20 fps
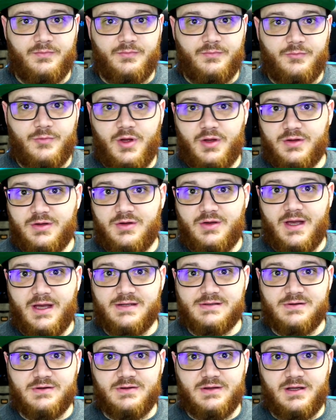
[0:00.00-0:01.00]
Well, you
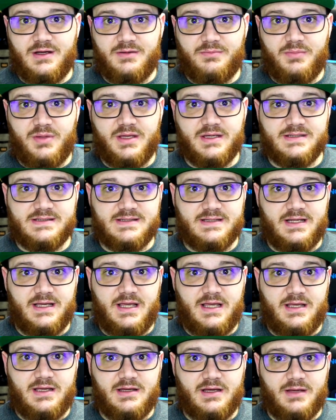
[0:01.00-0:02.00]
guys are in luck because
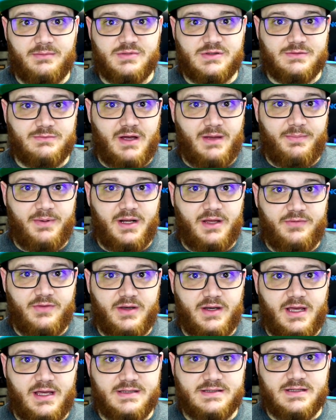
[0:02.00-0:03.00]
today I'm swapping out
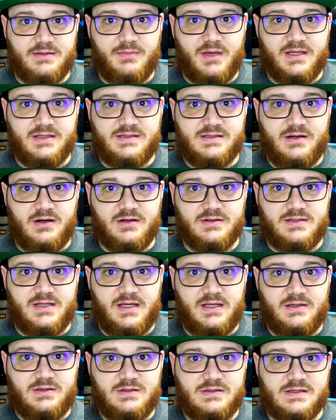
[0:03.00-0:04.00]
the nozzle on my
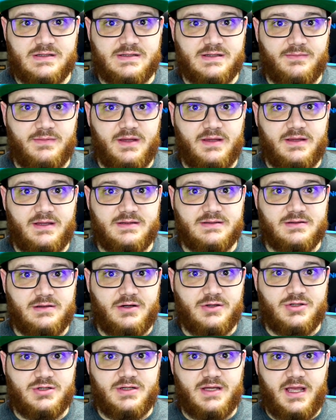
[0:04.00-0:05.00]
CR10 to something that's a
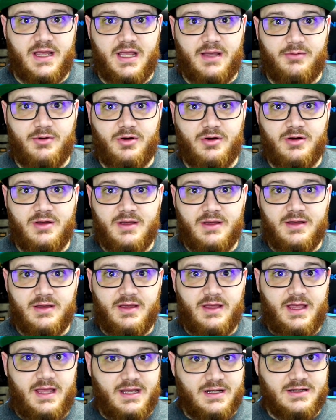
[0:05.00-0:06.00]
larger diameter
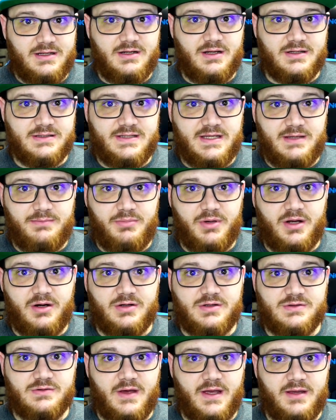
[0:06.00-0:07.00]
and conducts heat
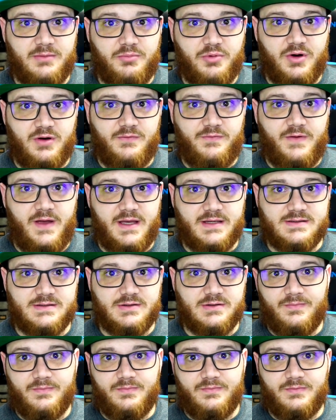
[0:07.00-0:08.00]
better so I can print
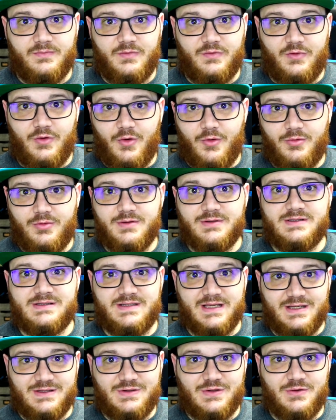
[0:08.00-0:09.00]
faster. So
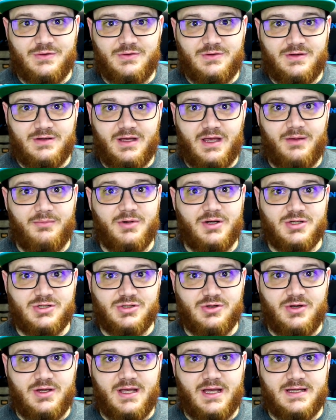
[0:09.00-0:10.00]
stay tuned, I'm going to
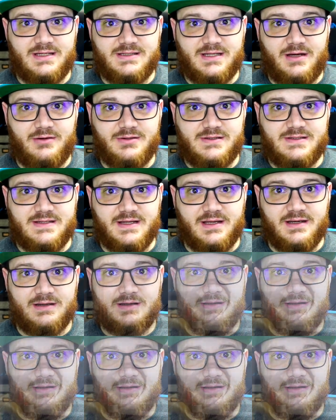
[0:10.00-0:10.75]
show you guys how it's done.